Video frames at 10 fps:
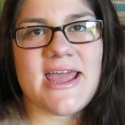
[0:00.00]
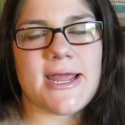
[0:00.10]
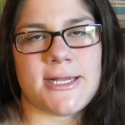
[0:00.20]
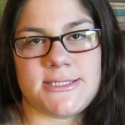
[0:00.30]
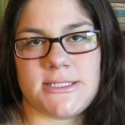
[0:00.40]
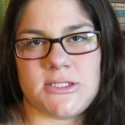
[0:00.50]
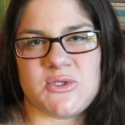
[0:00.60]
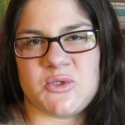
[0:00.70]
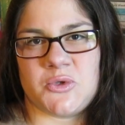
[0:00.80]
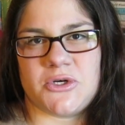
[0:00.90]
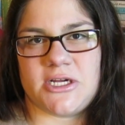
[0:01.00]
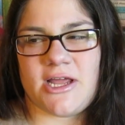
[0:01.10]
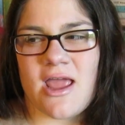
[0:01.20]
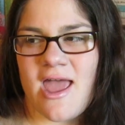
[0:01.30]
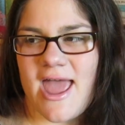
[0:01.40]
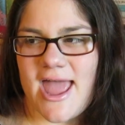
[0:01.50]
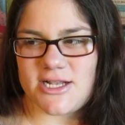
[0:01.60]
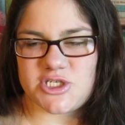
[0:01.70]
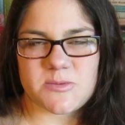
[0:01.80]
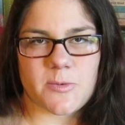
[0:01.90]
into the story
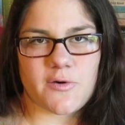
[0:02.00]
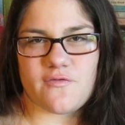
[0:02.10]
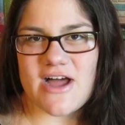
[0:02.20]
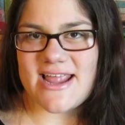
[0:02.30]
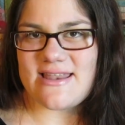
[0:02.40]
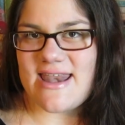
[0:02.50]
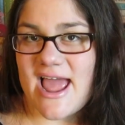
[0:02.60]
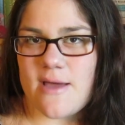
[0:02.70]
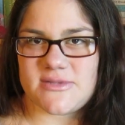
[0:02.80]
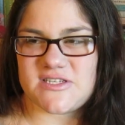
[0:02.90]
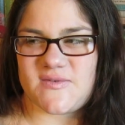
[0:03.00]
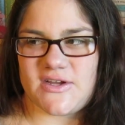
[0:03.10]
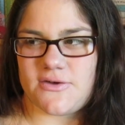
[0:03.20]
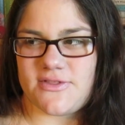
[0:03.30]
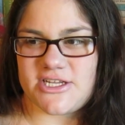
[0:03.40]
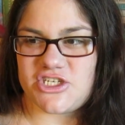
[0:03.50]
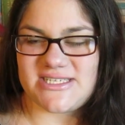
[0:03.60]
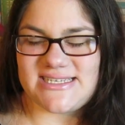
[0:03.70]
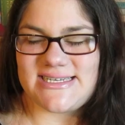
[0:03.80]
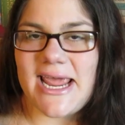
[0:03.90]
and just provide an atmosphere that
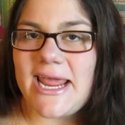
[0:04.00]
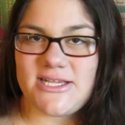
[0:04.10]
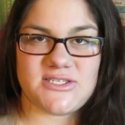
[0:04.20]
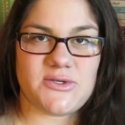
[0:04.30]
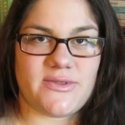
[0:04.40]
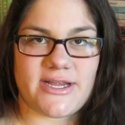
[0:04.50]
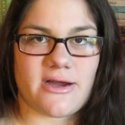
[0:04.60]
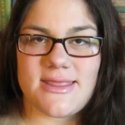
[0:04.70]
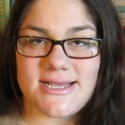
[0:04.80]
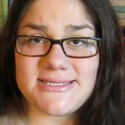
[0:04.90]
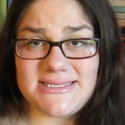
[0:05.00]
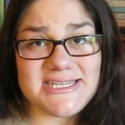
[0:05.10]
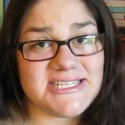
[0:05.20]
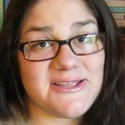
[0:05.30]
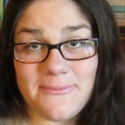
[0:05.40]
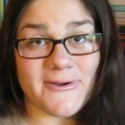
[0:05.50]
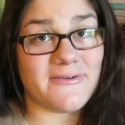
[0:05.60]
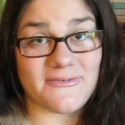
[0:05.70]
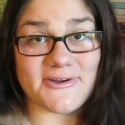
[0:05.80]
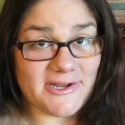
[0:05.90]
just takes you there, this is the
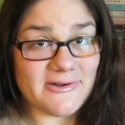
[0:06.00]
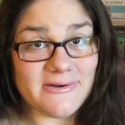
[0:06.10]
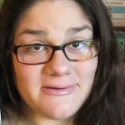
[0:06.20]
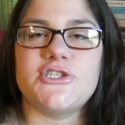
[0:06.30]
book for you.